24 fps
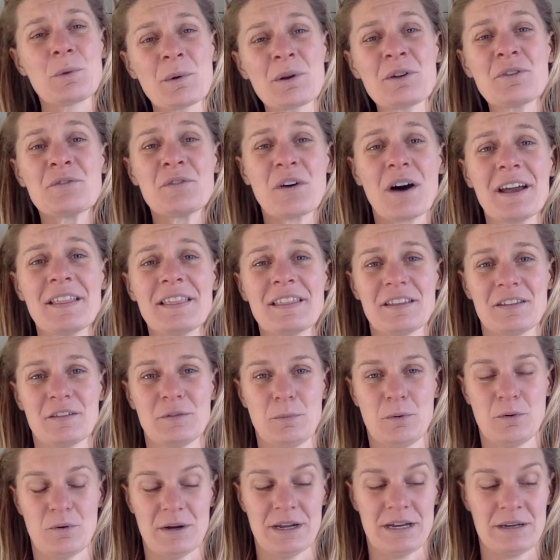we want to find this
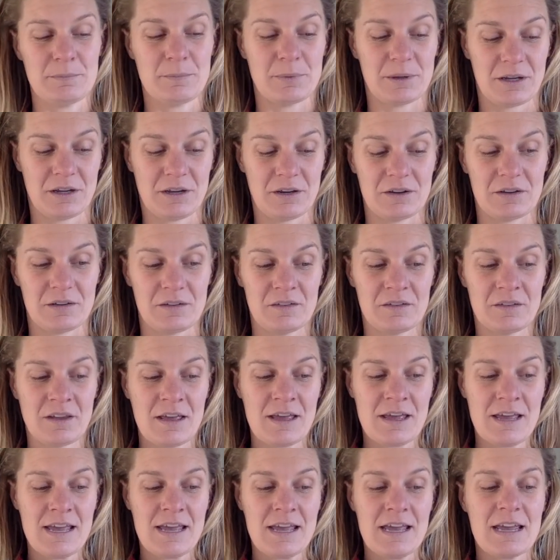point because
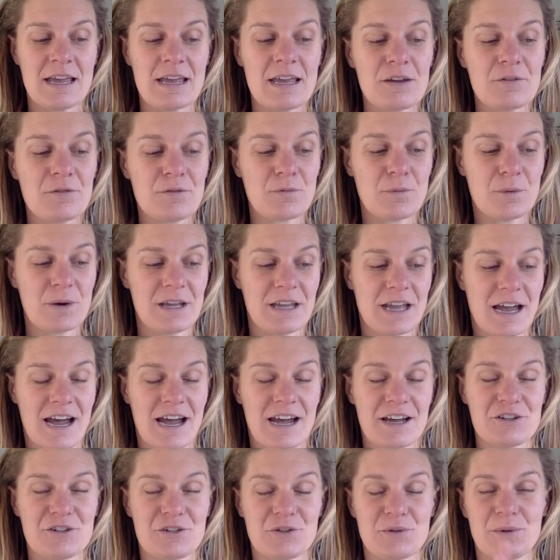if we
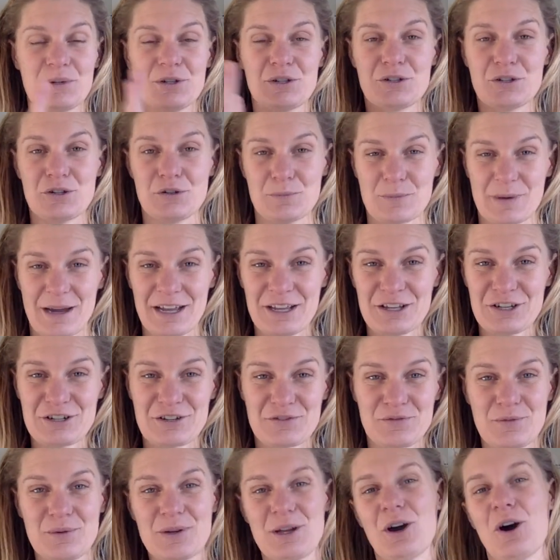are doing too much,
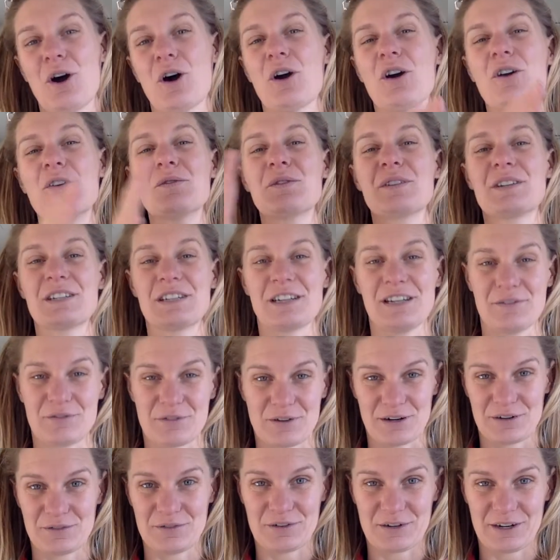if we are
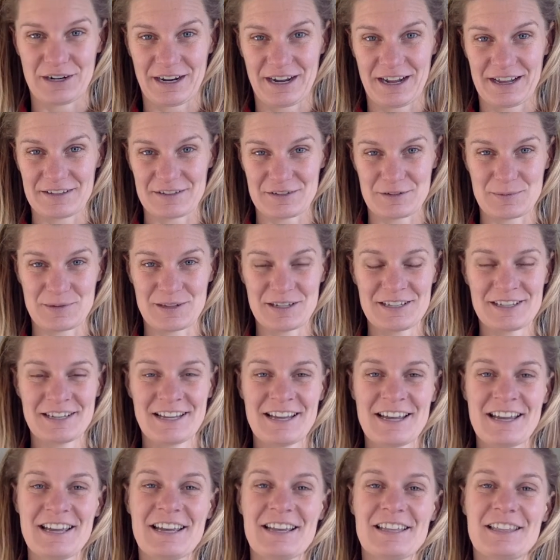over-delivering for our customers,
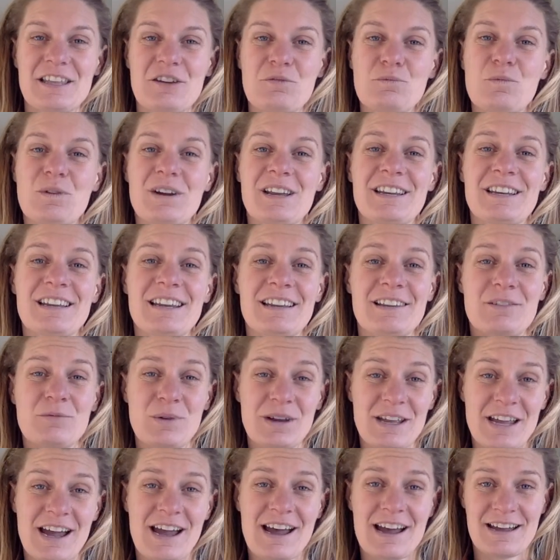then when
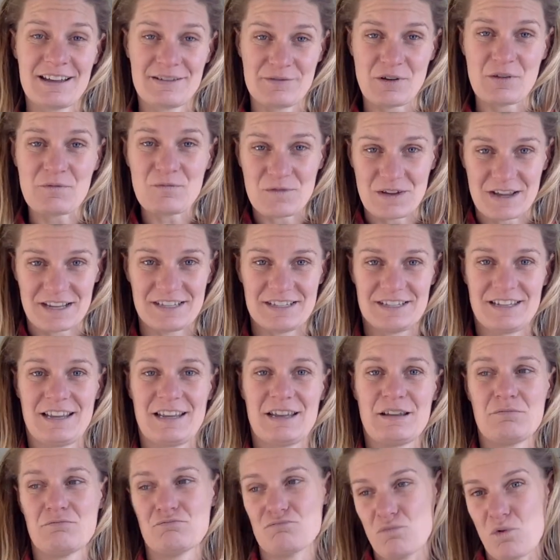we are
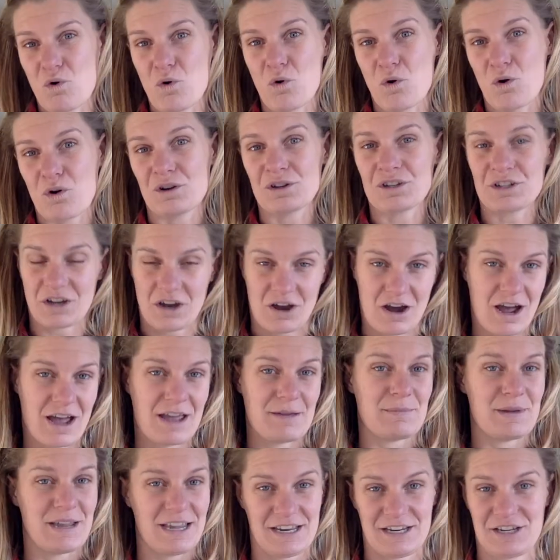investing more
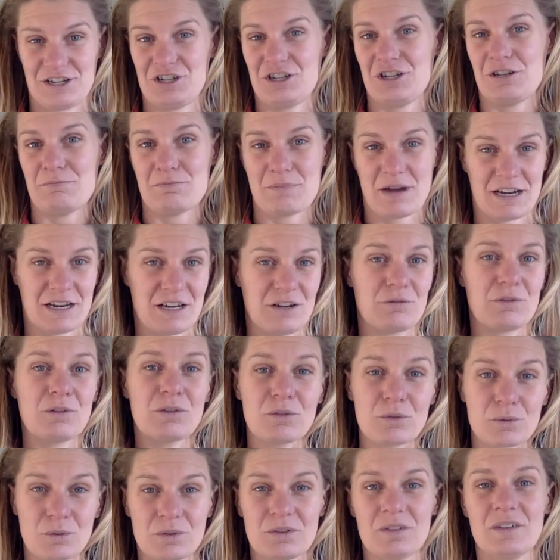time, energy, money,
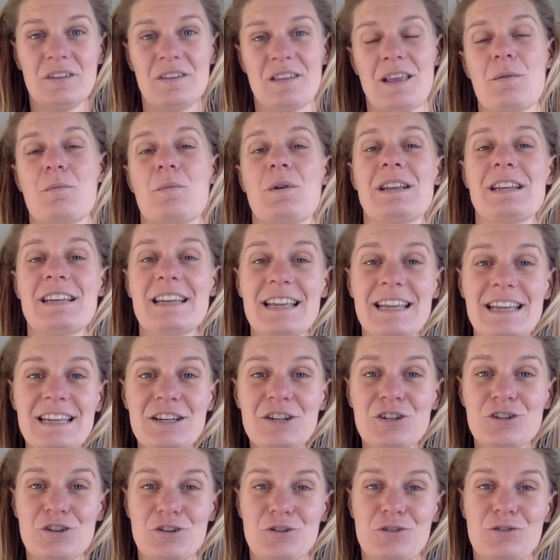resources than we
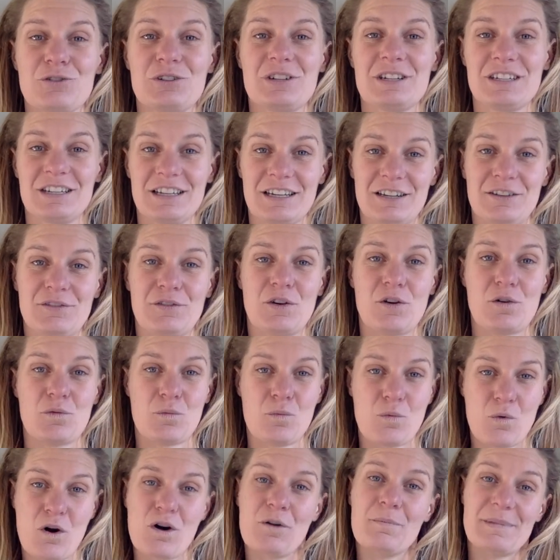need to deliver
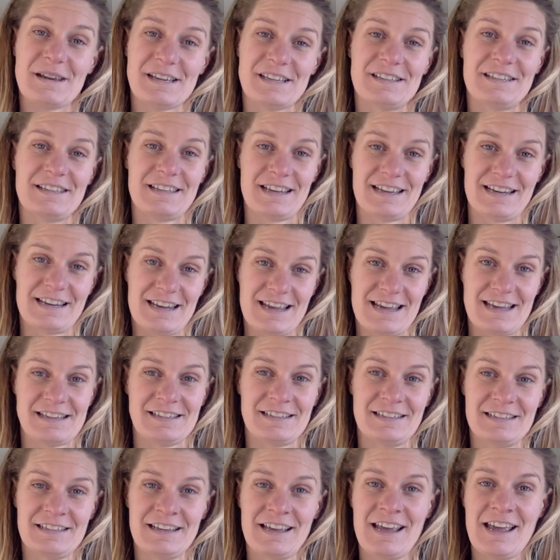what meets their
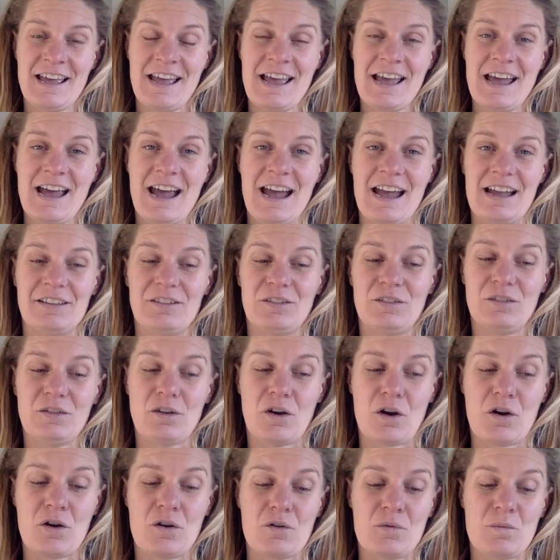needs. And
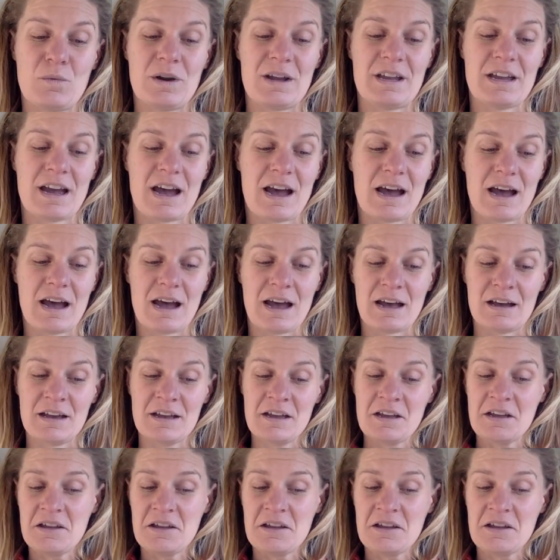so we are